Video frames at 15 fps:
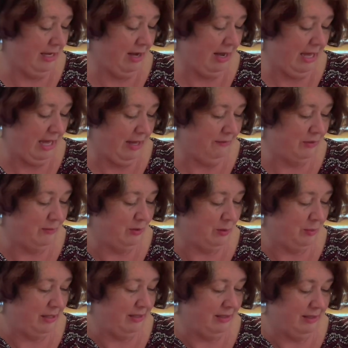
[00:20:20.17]
I have some
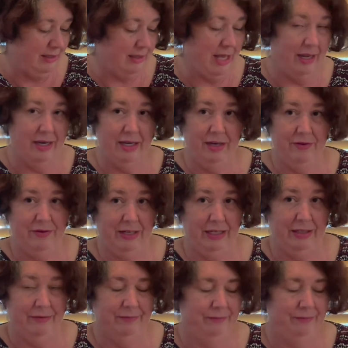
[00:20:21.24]
spaces that need filling.